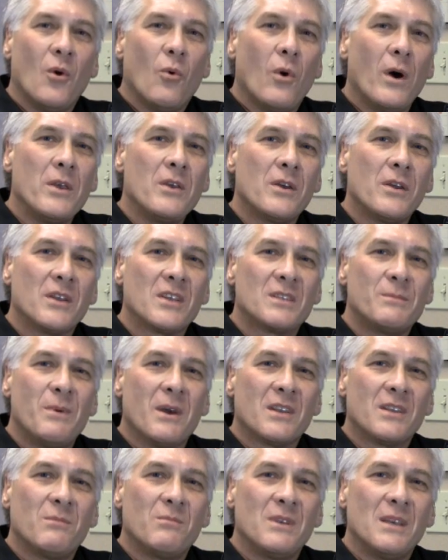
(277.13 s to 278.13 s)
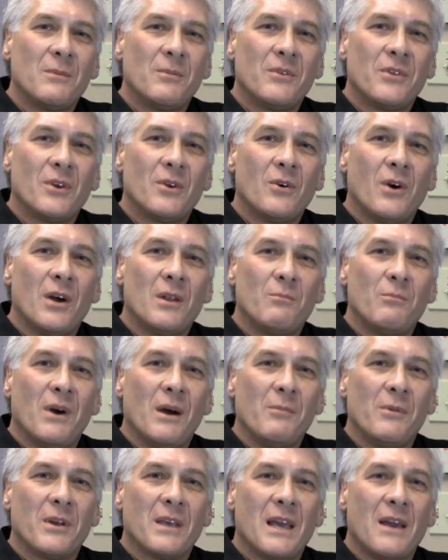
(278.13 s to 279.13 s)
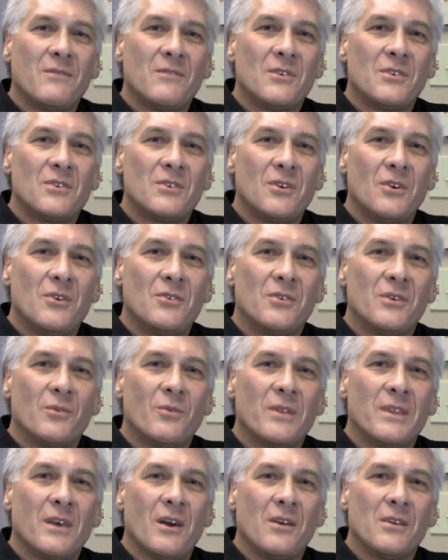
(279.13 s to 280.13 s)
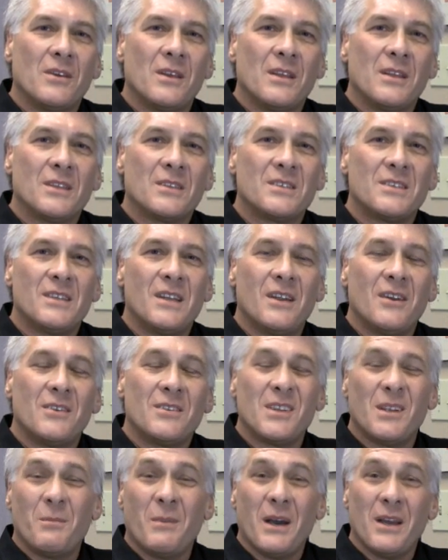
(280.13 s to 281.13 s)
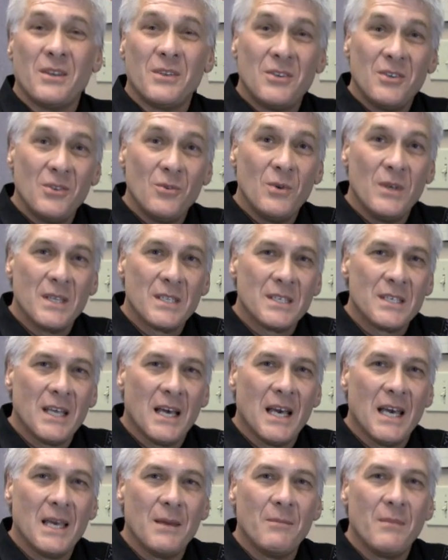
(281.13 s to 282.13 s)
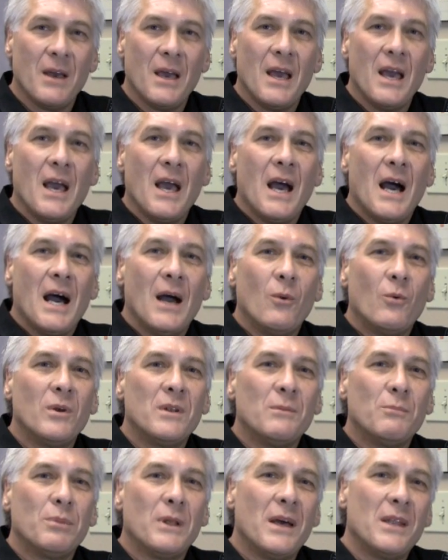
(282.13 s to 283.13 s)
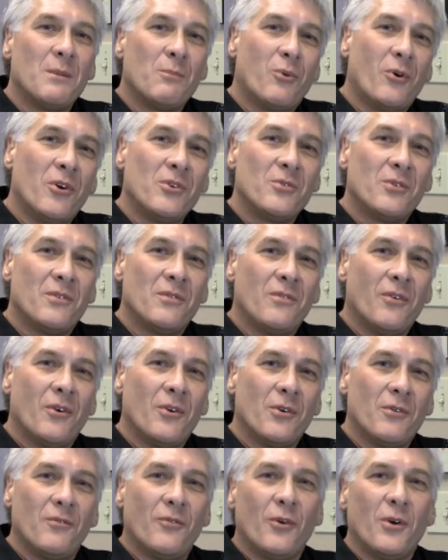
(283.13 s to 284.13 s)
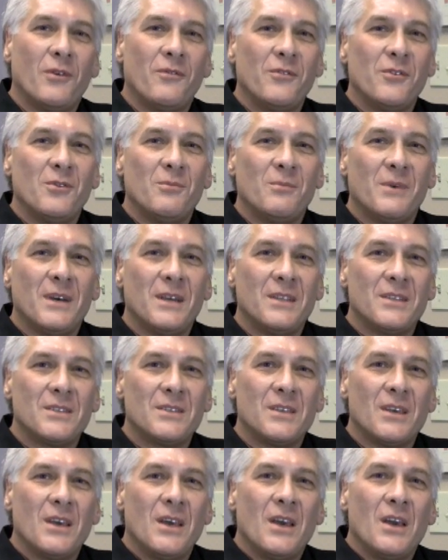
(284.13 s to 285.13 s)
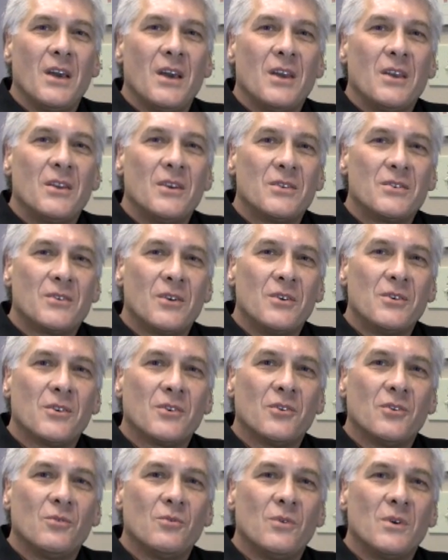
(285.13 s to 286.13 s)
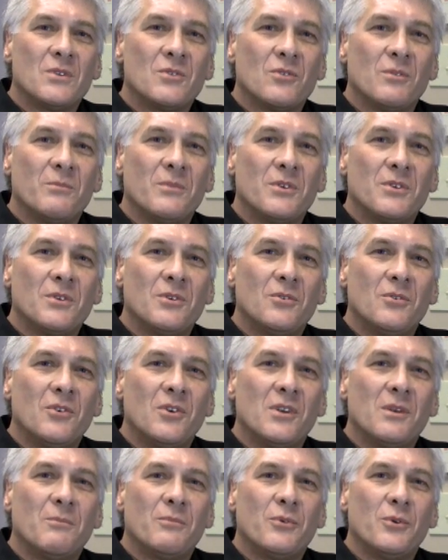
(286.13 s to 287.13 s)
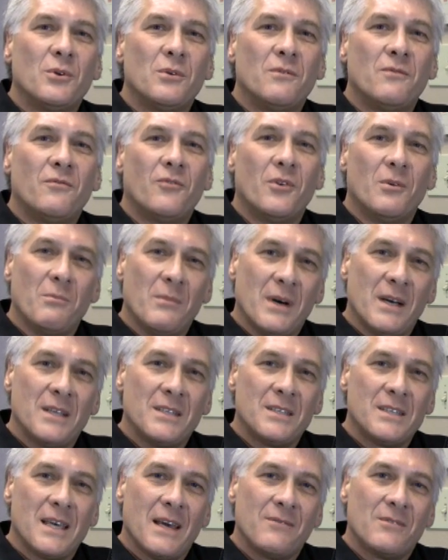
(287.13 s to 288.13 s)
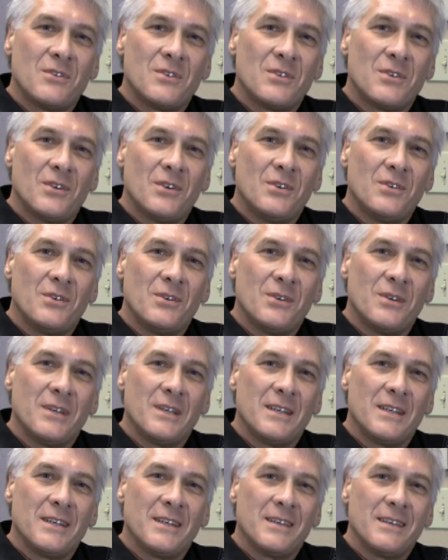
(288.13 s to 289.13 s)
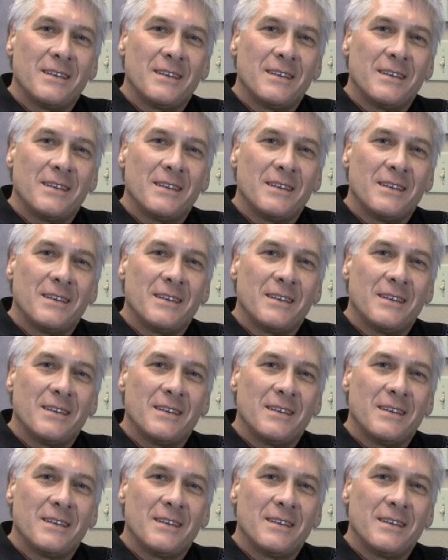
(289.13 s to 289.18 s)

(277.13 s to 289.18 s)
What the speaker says: While you can expect to be able to go out in public after surgery without getting stares in about 2 weeks' time, I wouldn't plan a portrait photo for a few months. Your surgical wounds will mature and improve for months after surgery.